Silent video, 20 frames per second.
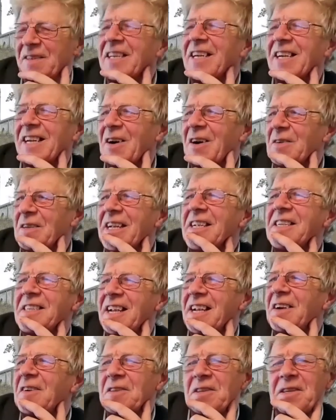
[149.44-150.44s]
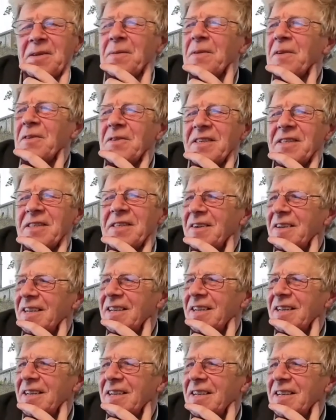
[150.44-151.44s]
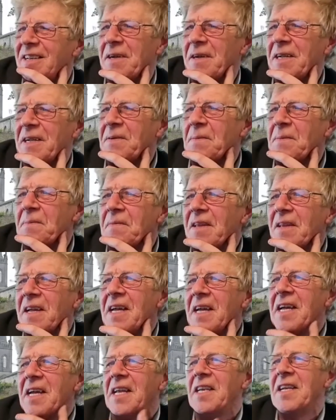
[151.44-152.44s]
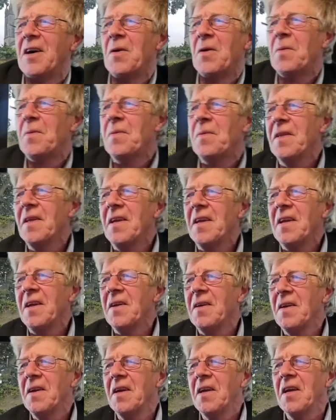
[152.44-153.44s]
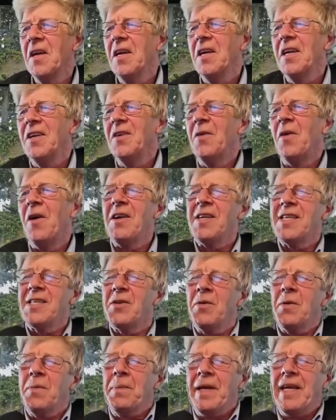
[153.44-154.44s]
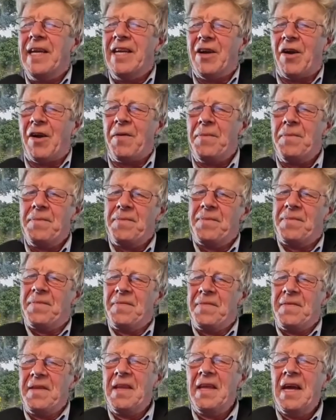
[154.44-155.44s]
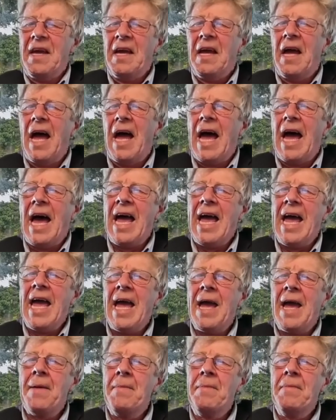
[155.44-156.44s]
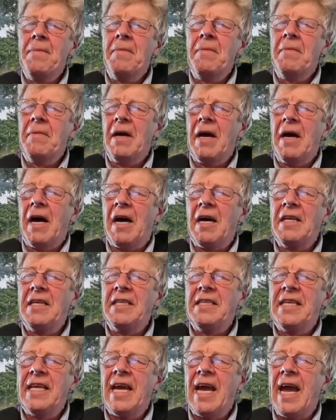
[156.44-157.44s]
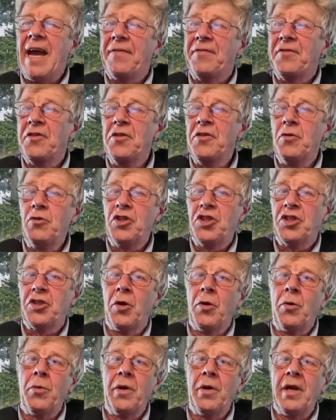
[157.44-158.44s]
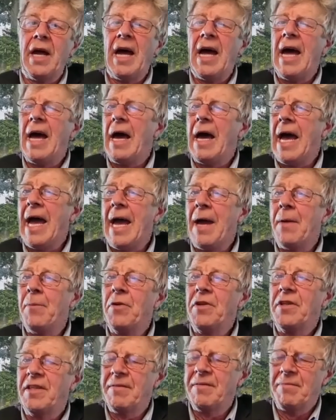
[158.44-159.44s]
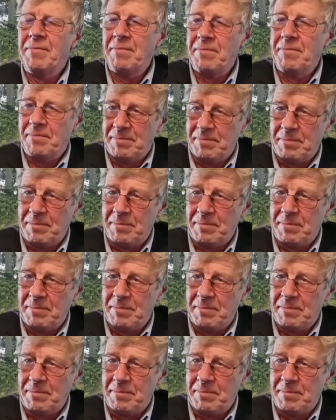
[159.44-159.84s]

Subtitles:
at how that starts. You start laughing, right? Now, you also appear on the afternoon show with